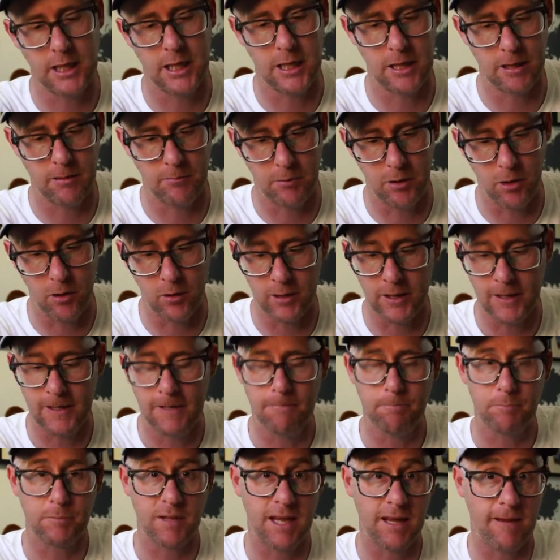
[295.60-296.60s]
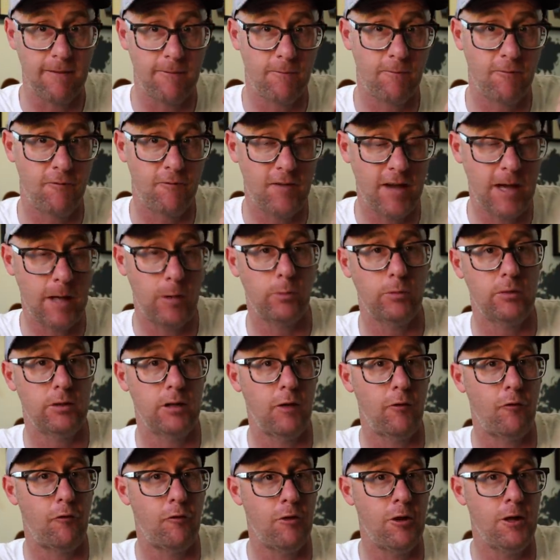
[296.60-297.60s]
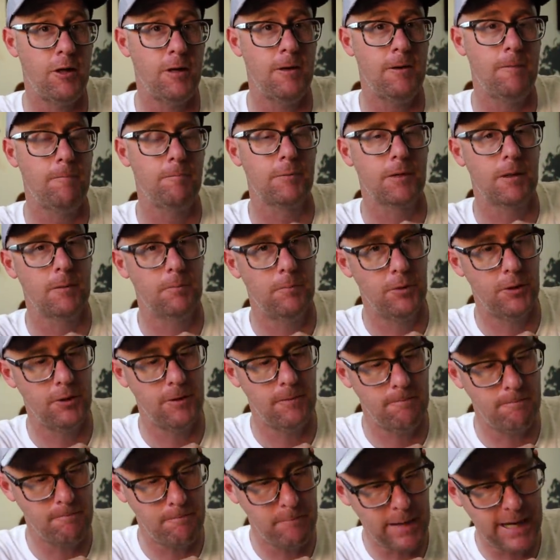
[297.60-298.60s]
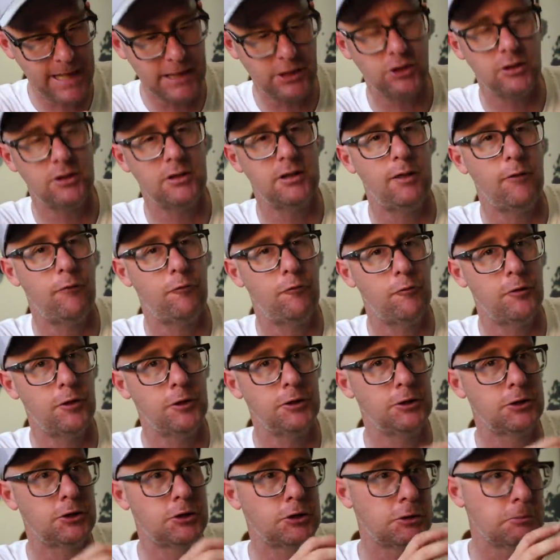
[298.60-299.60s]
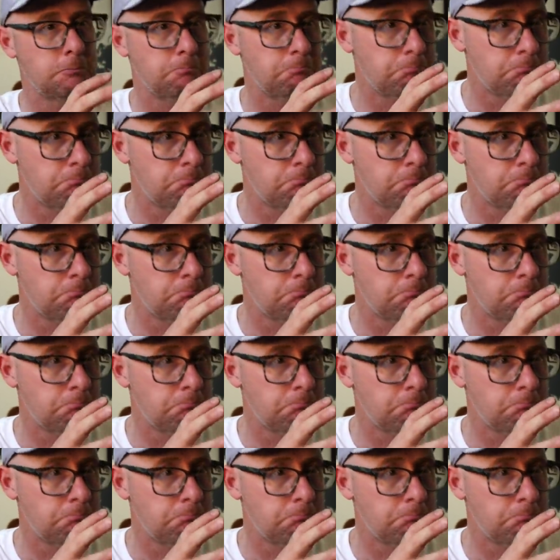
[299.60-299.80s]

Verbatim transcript: arm lock. It felt different, but the measured difference